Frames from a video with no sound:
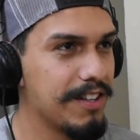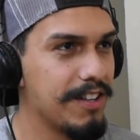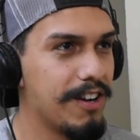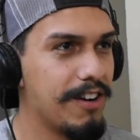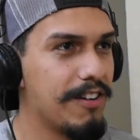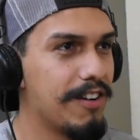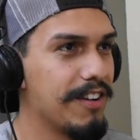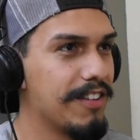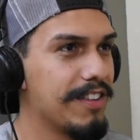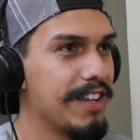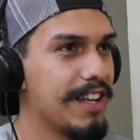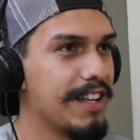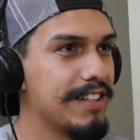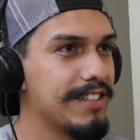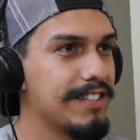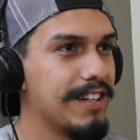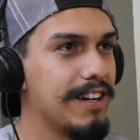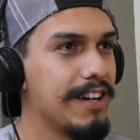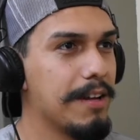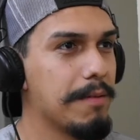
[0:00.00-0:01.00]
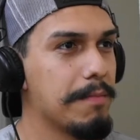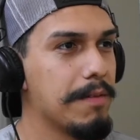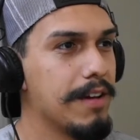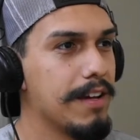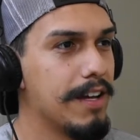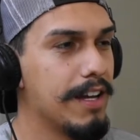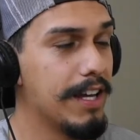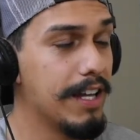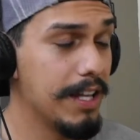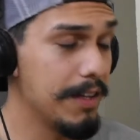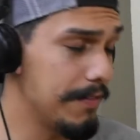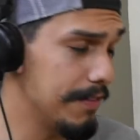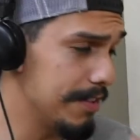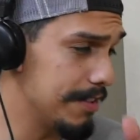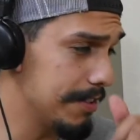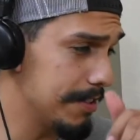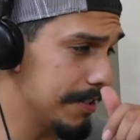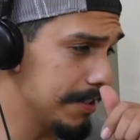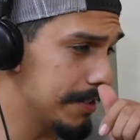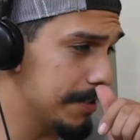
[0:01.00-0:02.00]
around that time, and even
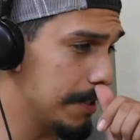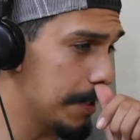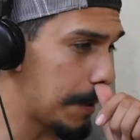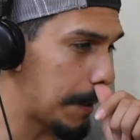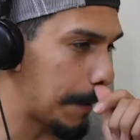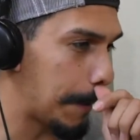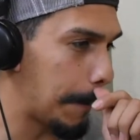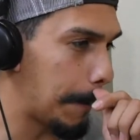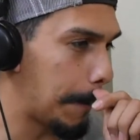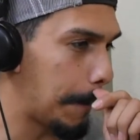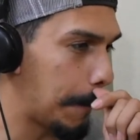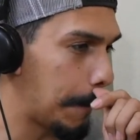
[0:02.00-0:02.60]
to this day,